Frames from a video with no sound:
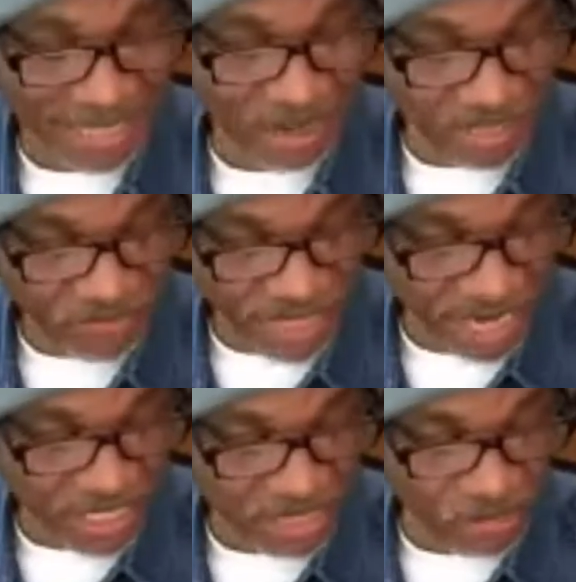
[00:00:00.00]
give you
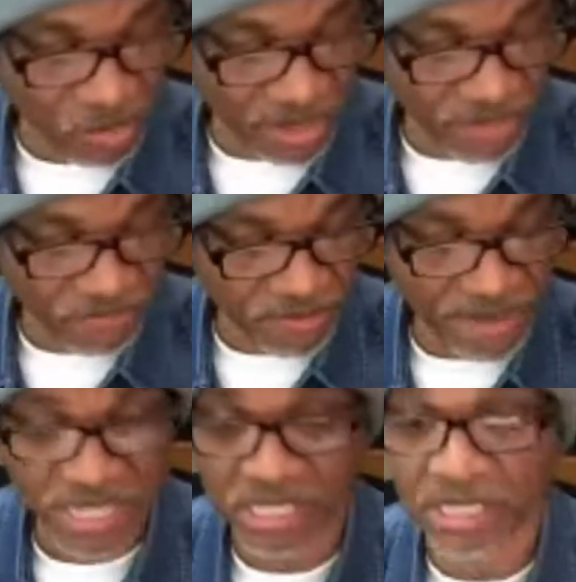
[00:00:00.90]
guys some more
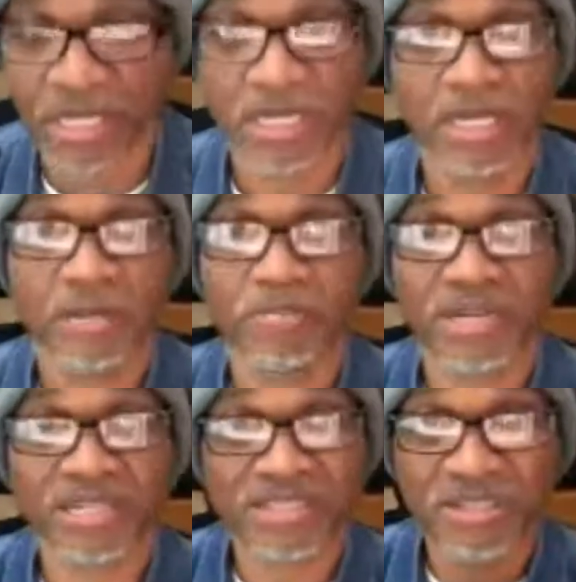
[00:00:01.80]
information.
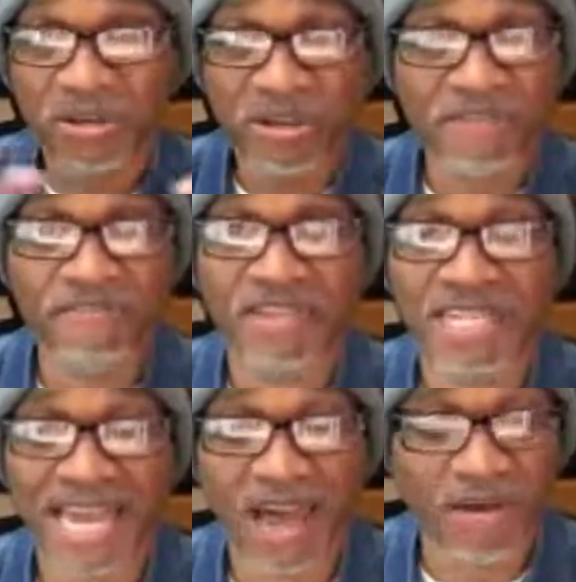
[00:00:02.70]
But go on and fill it
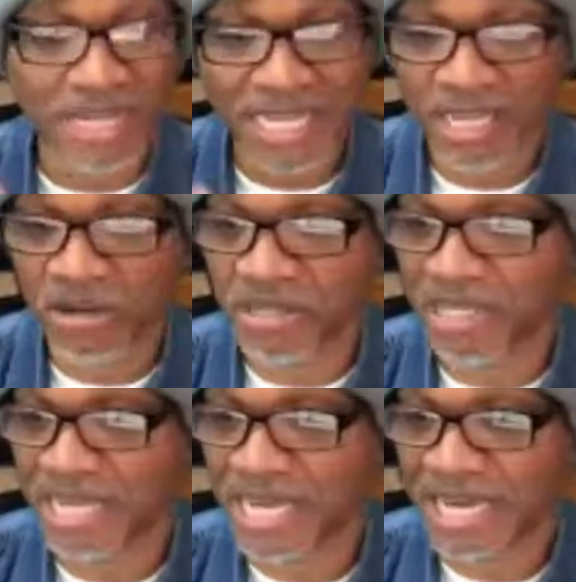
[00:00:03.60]
out. Click on the
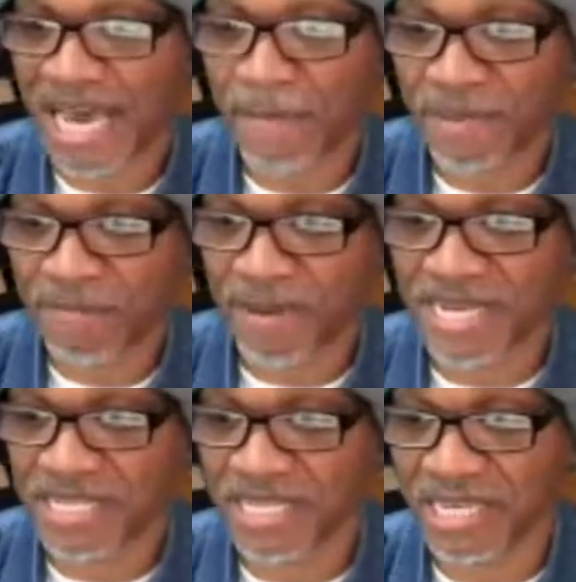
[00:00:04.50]
link, copy,
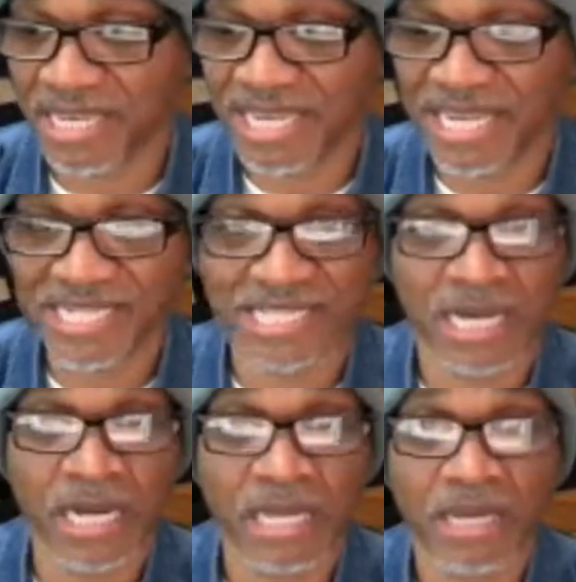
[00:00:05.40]
paste it, and get it done.